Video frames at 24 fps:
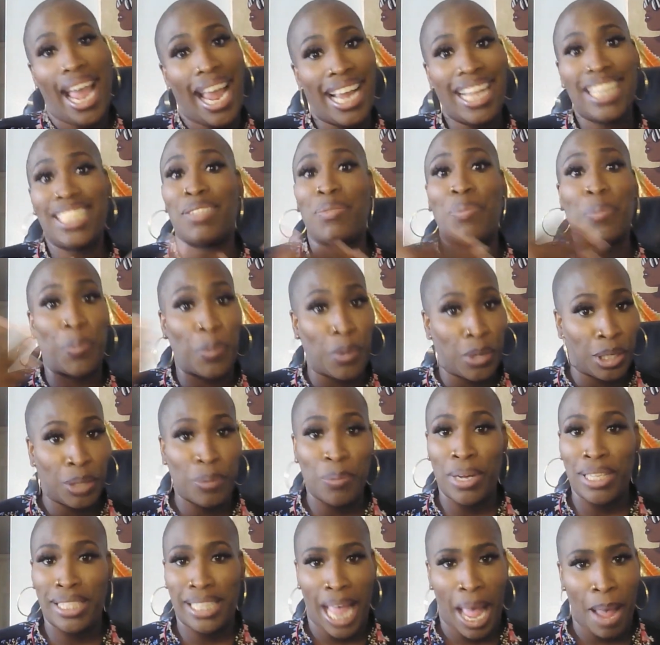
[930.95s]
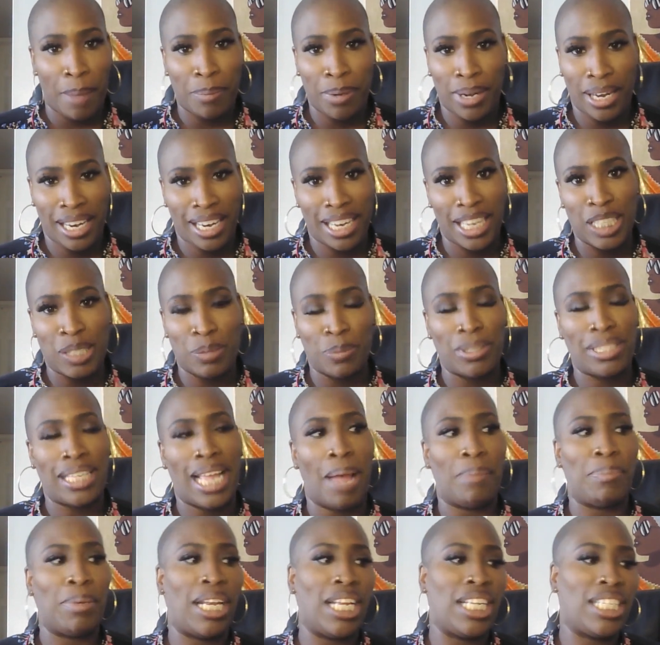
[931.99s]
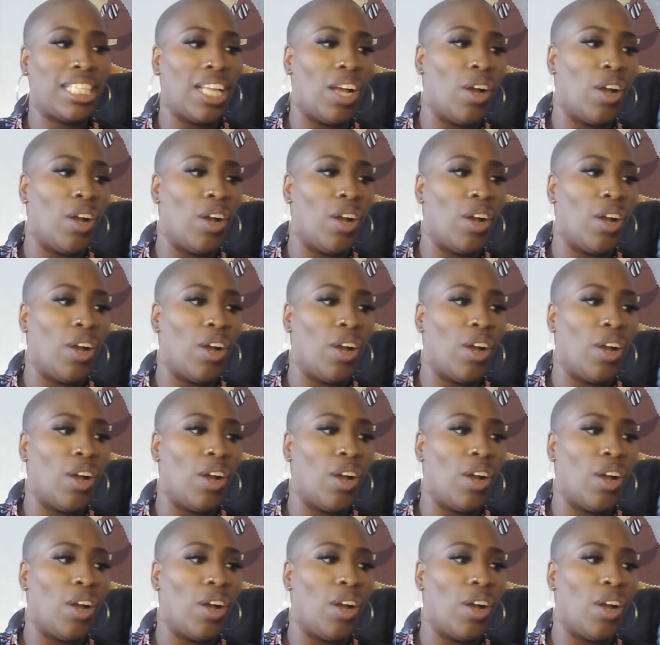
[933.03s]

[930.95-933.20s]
it's really what's happening. It's what's happening.